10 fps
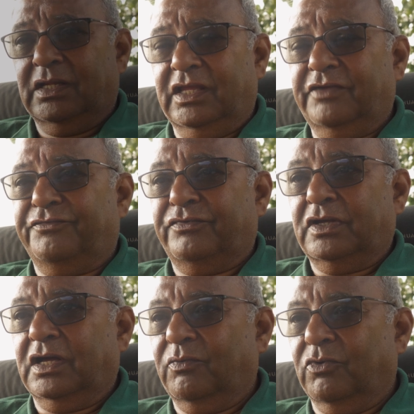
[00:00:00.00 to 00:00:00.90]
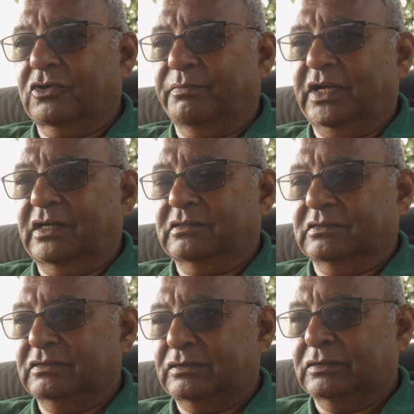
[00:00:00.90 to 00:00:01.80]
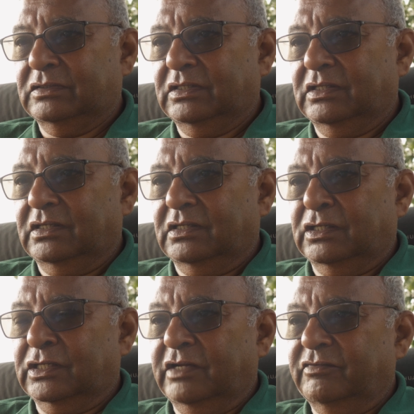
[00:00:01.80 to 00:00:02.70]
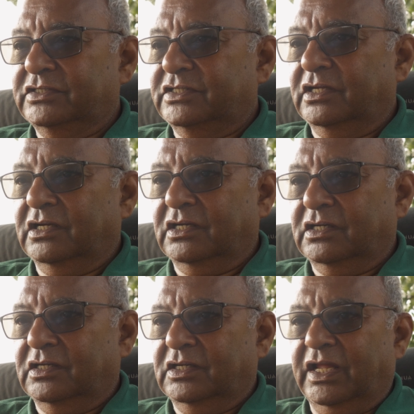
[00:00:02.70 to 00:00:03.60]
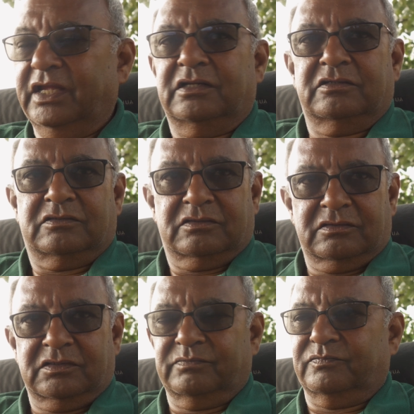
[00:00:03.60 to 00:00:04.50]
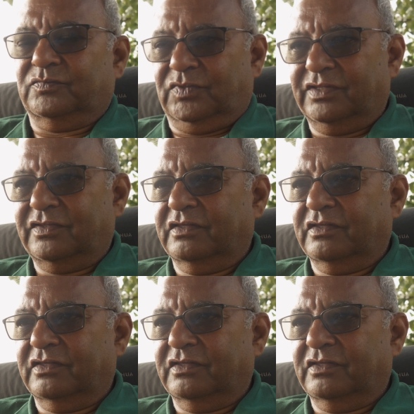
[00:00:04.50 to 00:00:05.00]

If I want to build a railway uh, a line, it's